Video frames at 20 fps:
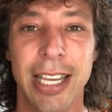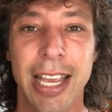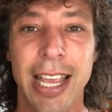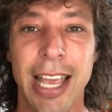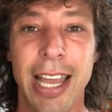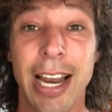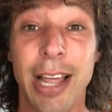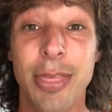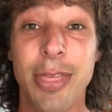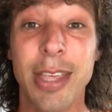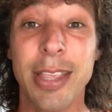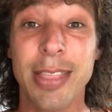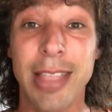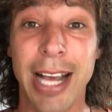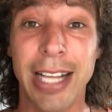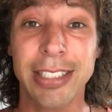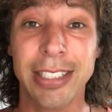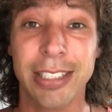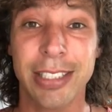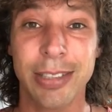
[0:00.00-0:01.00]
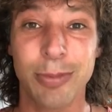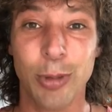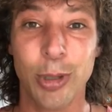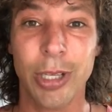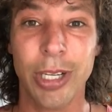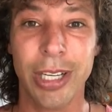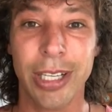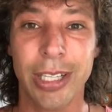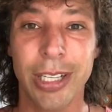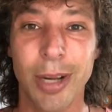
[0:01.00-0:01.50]
And I think we're
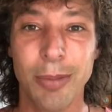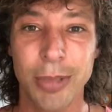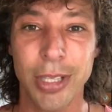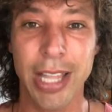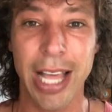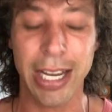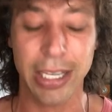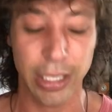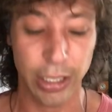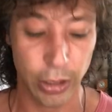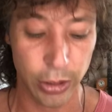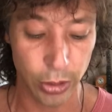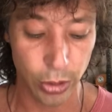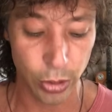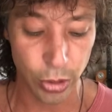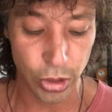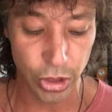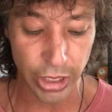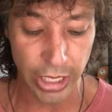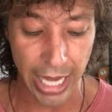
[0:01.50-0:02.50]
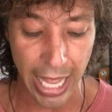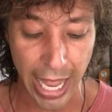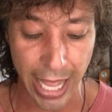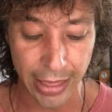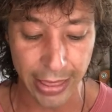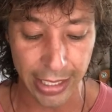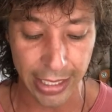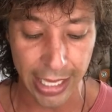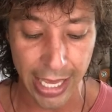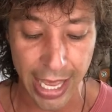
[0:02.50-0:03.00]
going to come to that conclusion
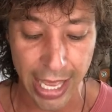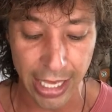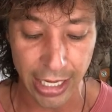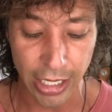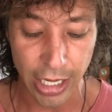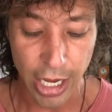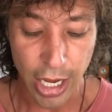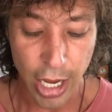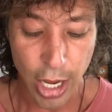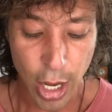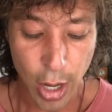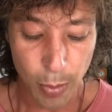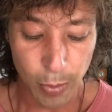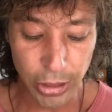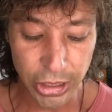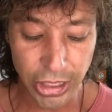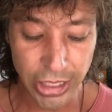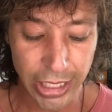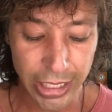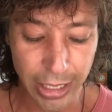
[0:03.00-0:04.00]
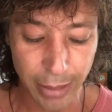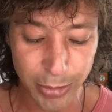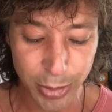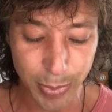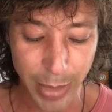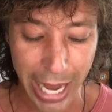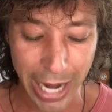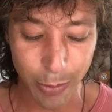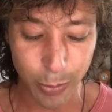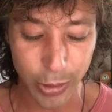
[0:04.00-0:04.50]
at the end. But she comes
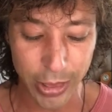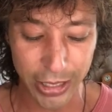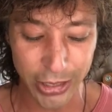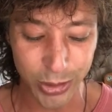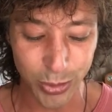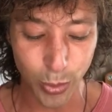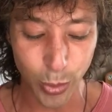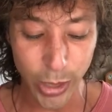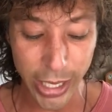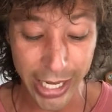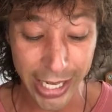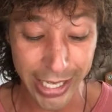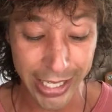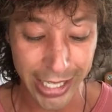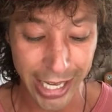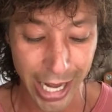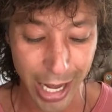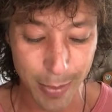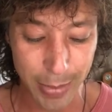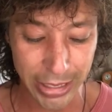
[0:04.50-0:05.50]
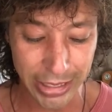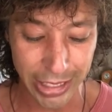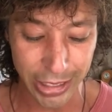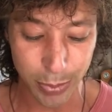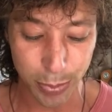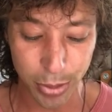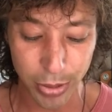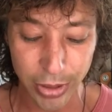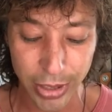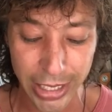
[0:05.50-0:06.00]
back with this witty comment, says,
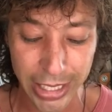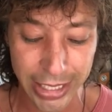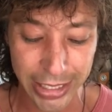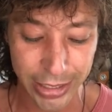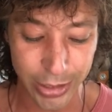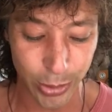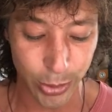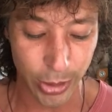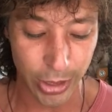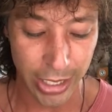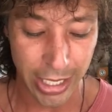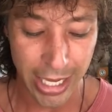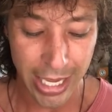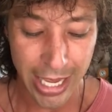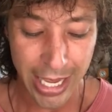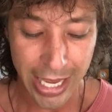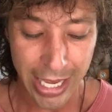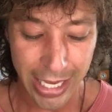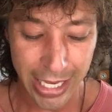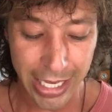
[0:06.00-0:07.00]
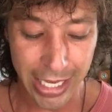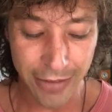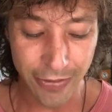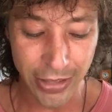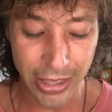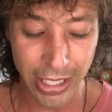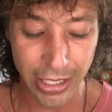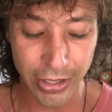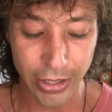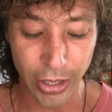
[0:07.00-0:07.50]
please, Lord,
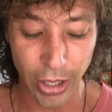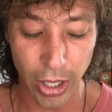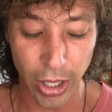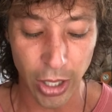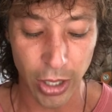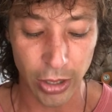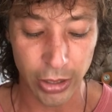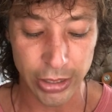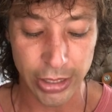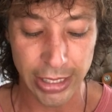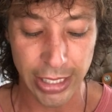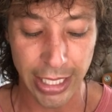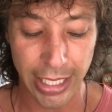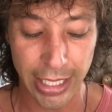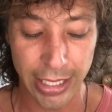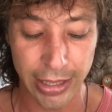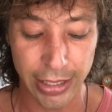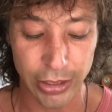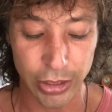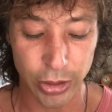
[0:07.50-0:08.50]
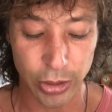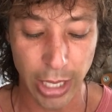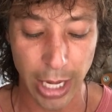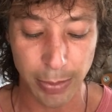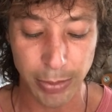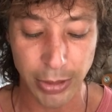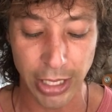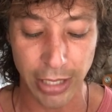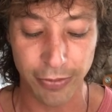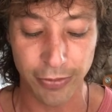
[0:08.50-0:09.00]
even the dogs eat the
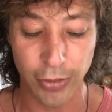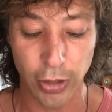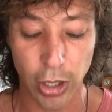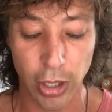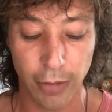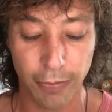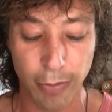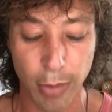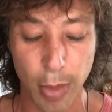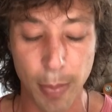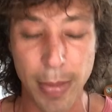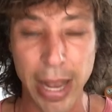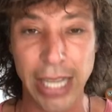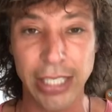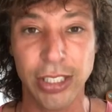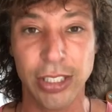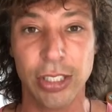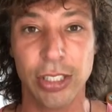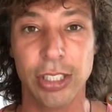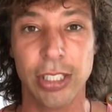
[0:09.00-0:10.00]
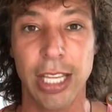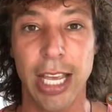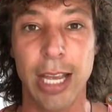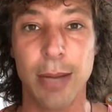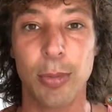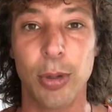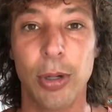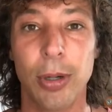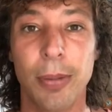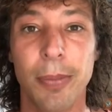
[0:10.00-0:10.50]
scraps that fall from the master's
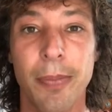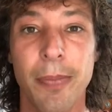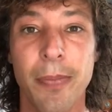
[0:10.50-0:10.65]
table.